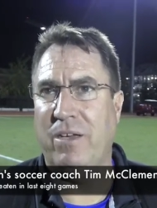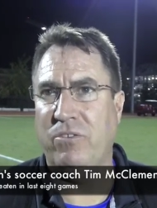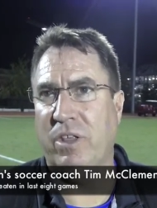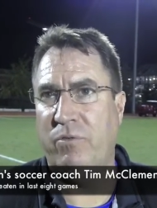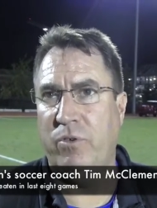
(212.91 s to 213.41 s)

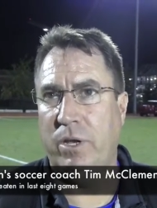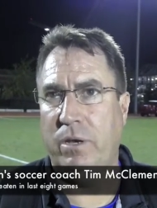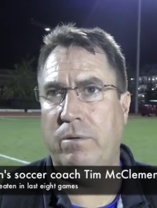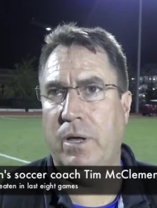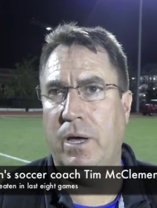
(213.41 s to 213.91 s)
He's left footed.
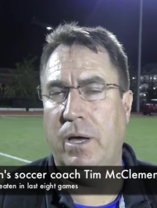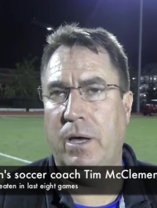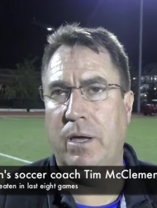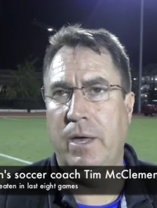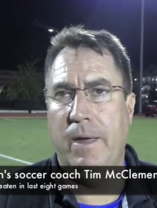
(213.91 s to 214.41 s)

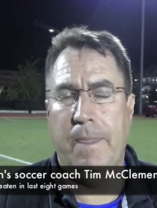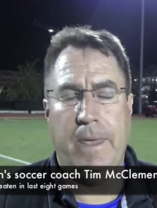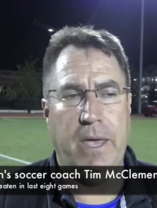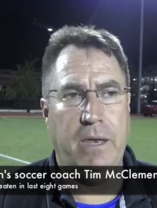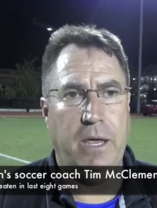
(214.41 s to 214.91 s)
Uh,
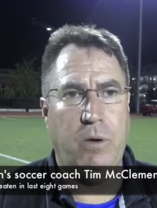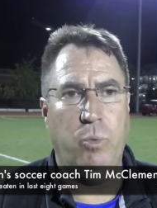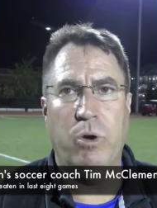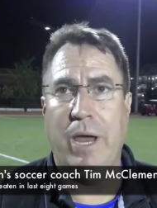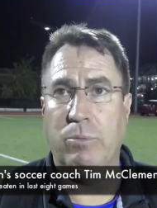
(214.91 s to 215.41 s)
and, and
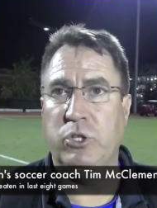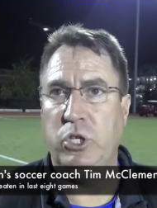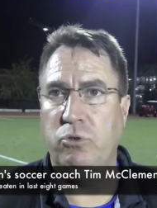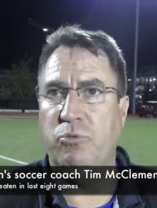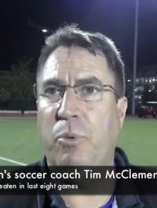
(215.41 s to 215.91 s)
we were able to
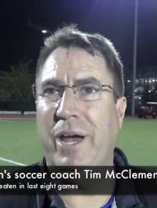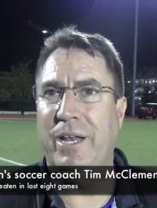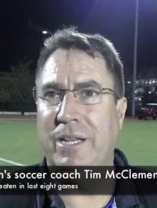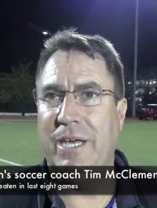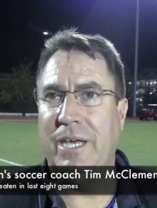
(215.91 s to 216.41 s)
use
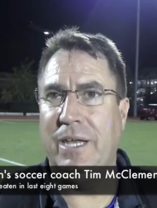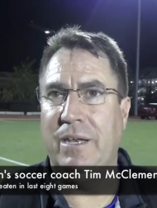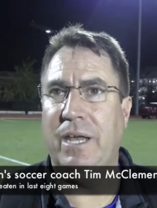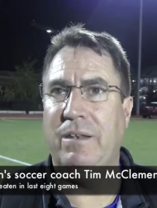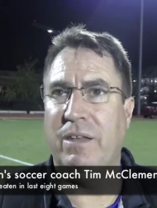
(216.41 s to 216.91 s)
Brendan Lee in,
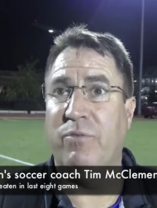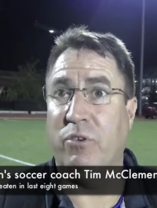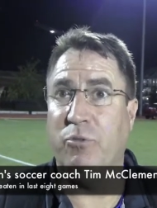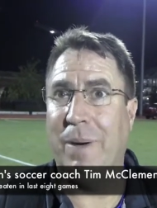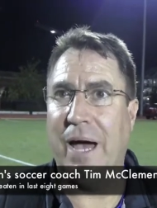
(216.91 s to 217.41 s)
in
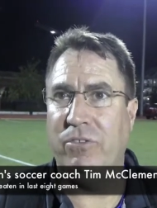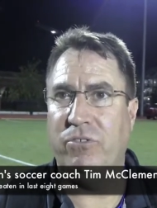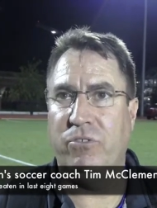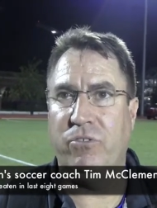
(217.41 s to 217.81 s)
different spots.